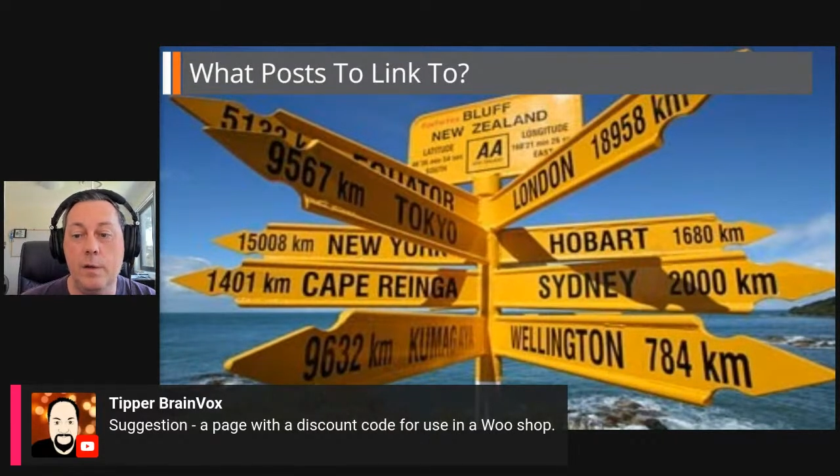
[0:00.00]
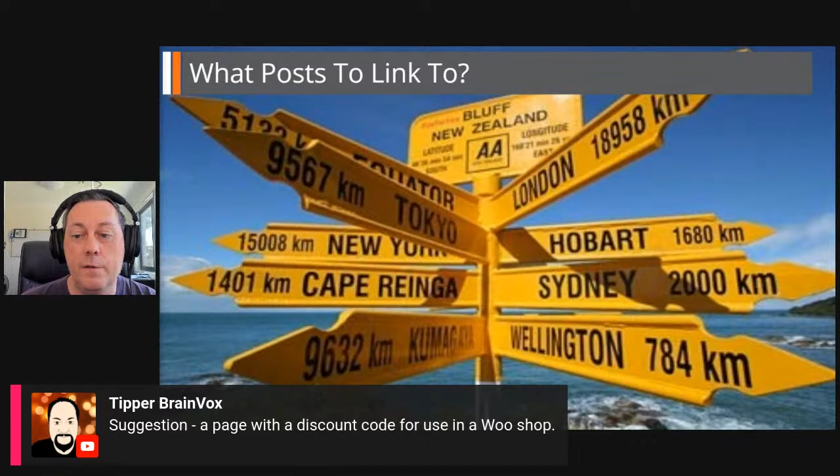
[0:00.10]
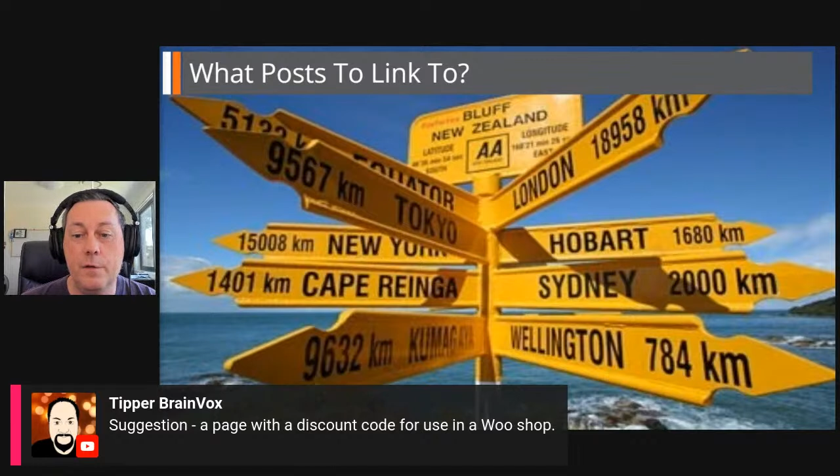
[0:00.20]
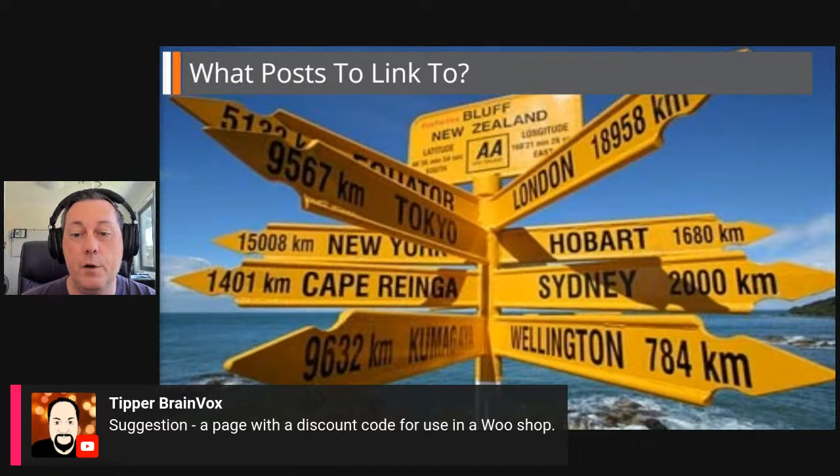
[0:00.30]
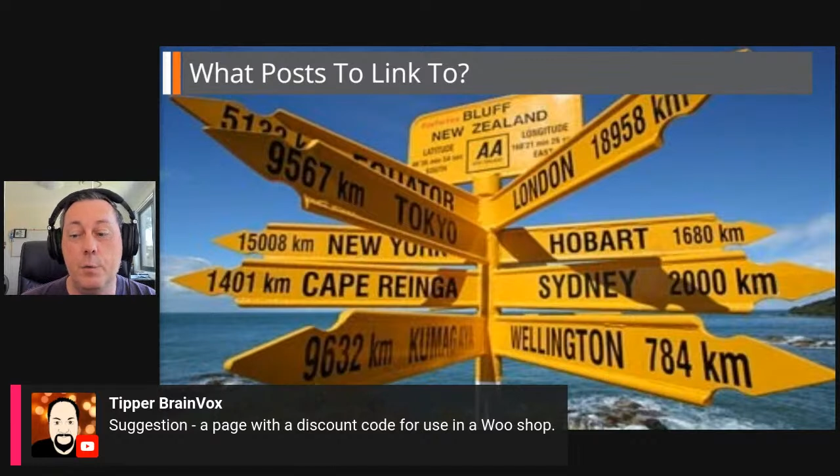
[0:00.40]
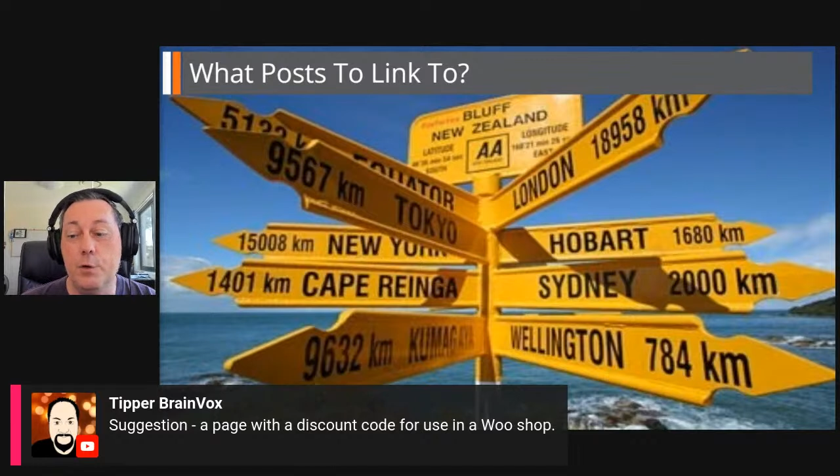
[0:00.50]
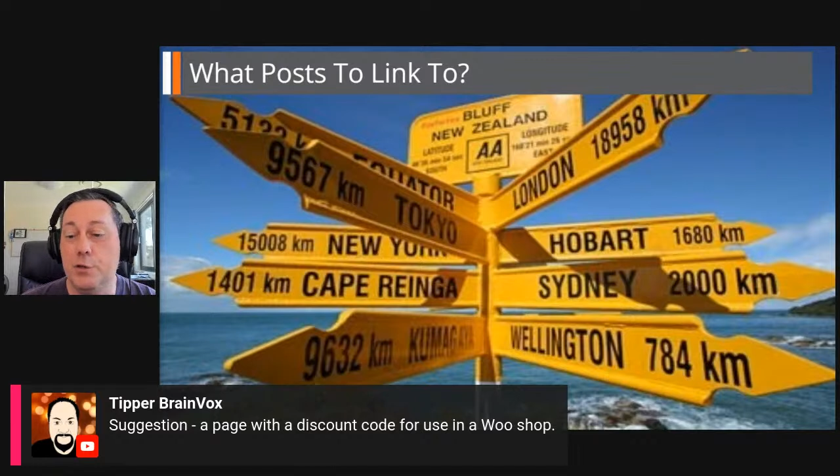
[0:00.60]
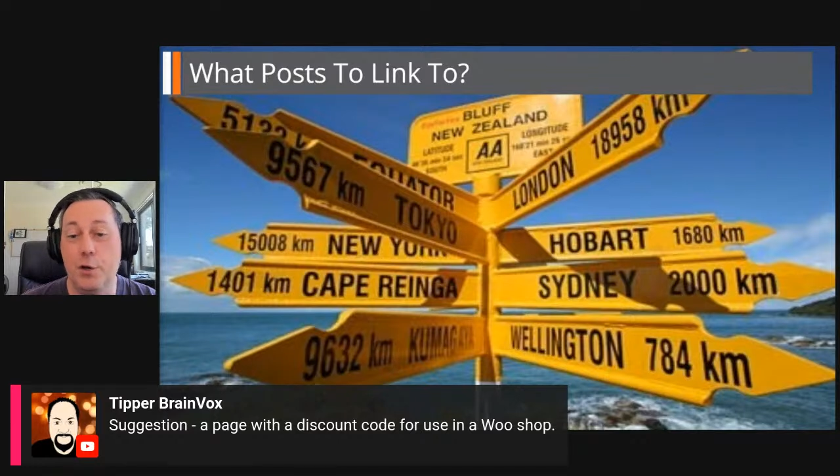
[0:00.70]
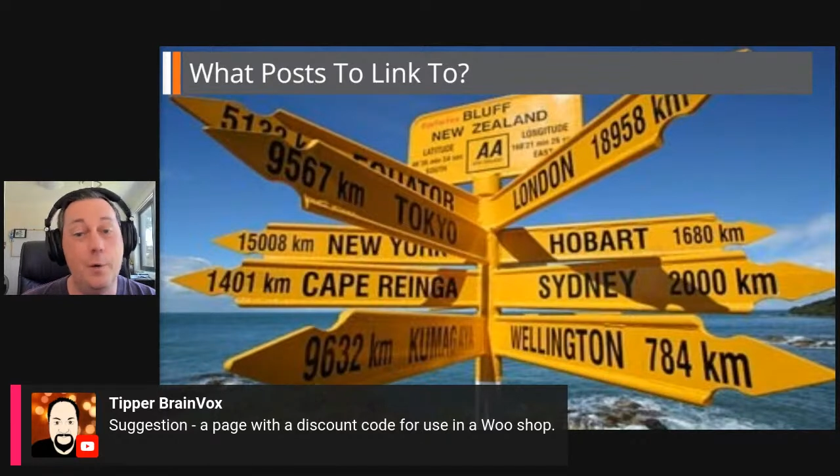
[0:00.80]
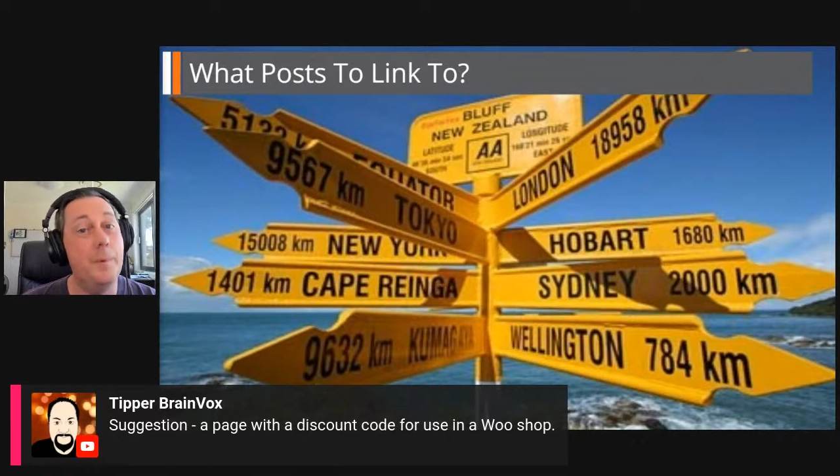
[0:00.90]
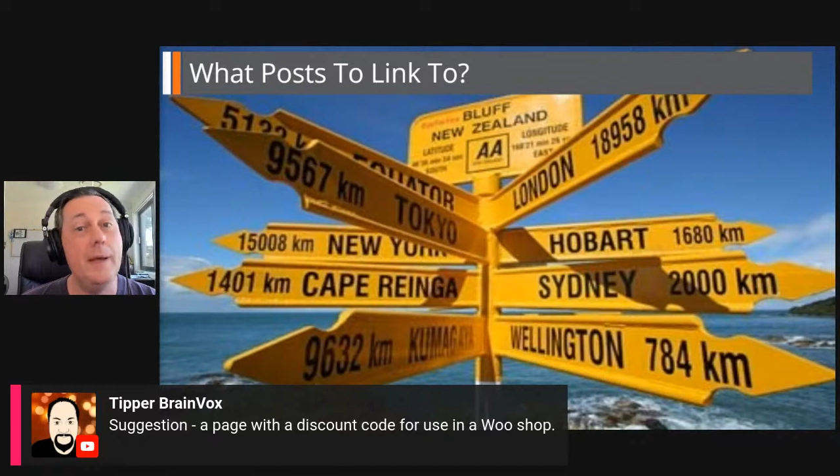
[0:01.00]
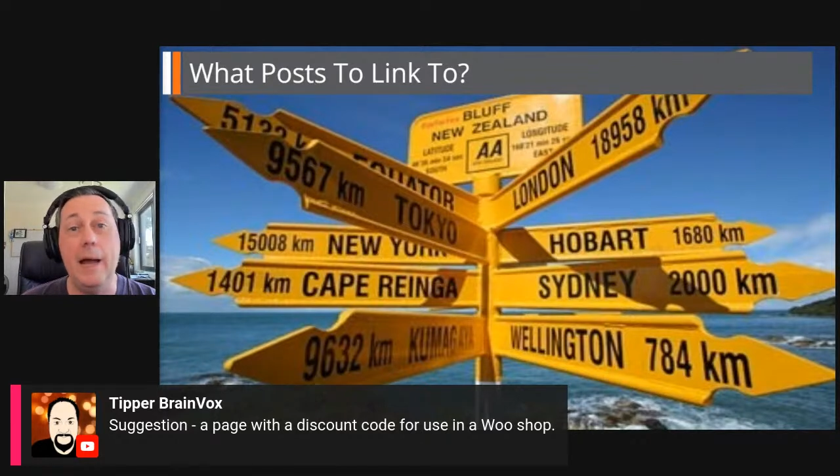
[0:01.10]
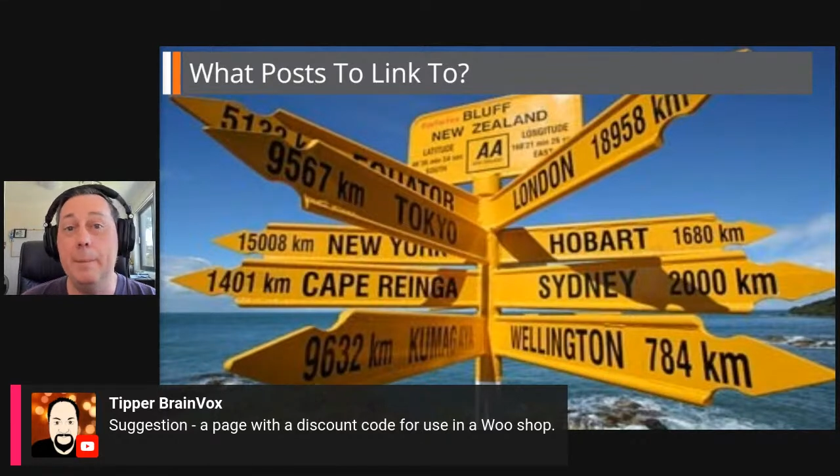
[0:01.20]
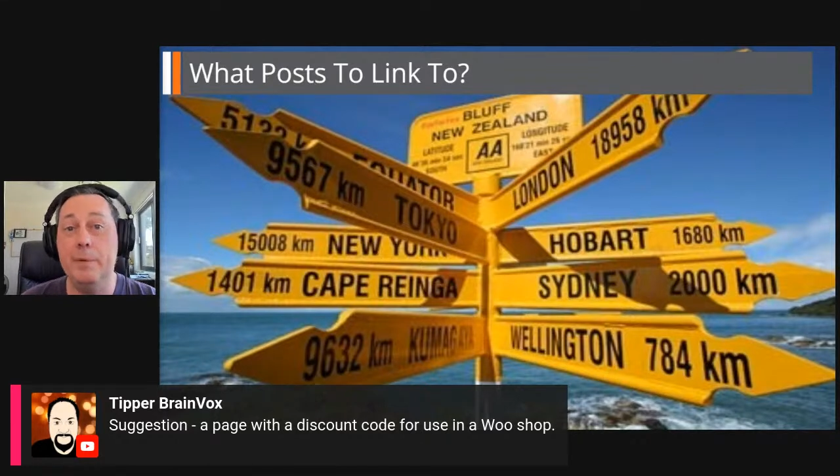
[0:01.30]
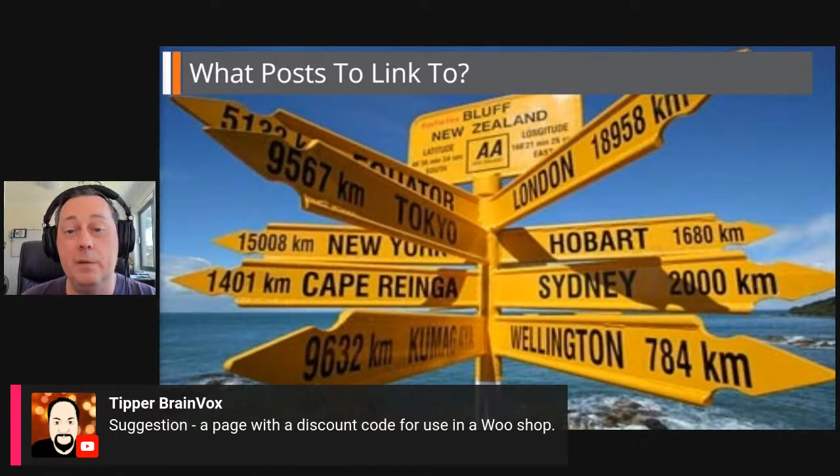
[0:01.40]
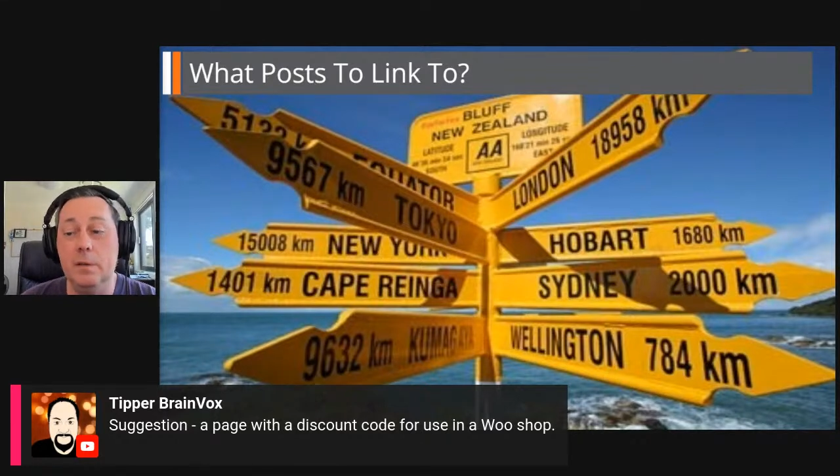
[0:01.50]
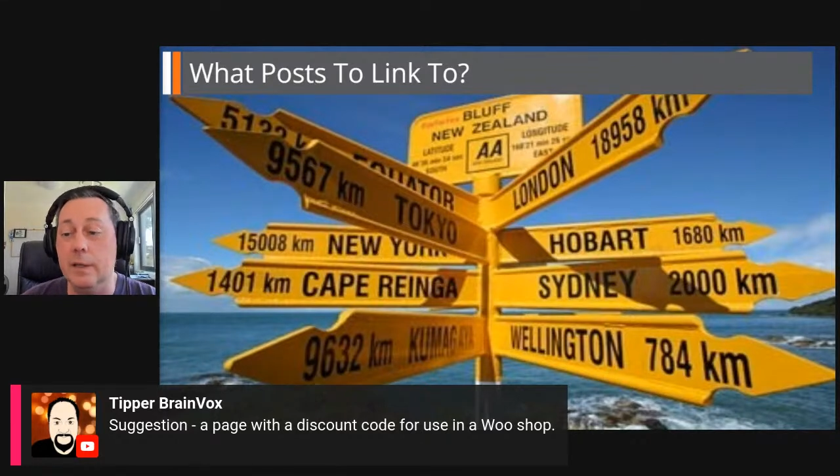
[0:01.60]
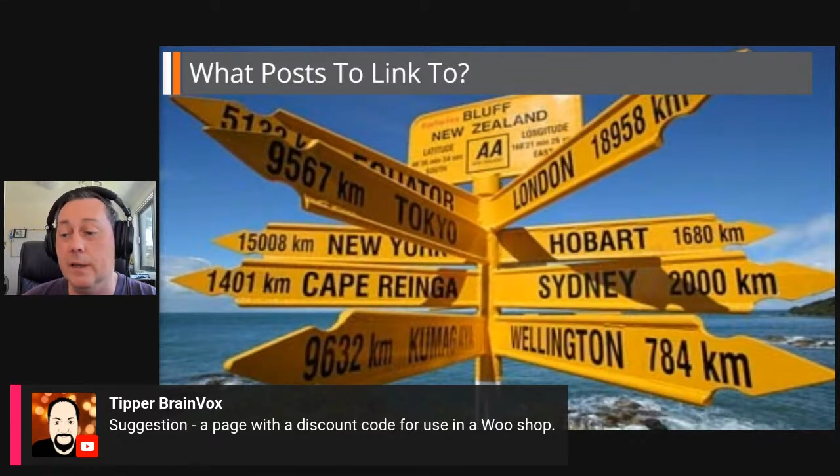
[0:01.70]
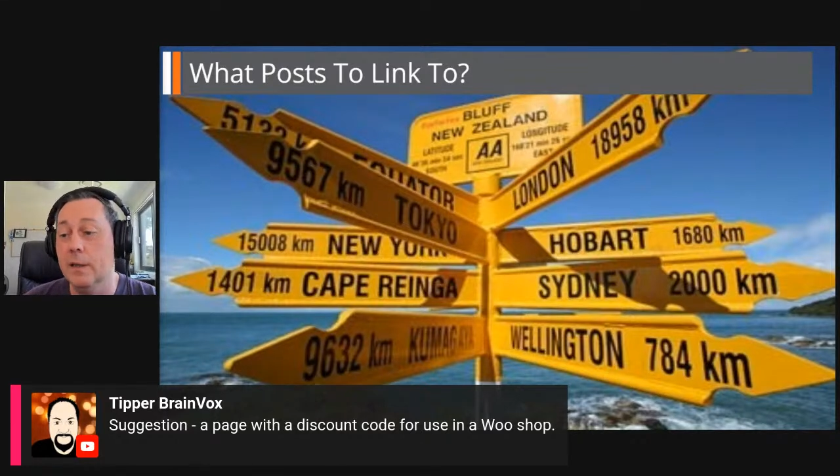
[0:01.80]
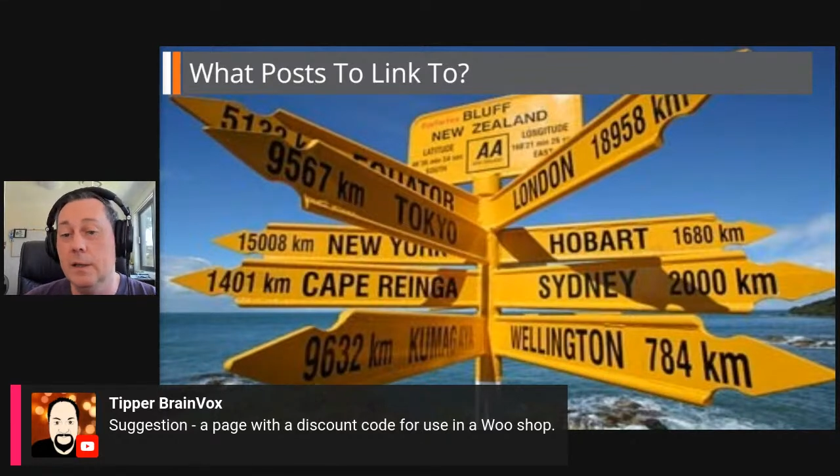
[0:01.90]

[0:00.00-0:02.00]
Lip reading: for a Woo shop. Yeah, absolutely.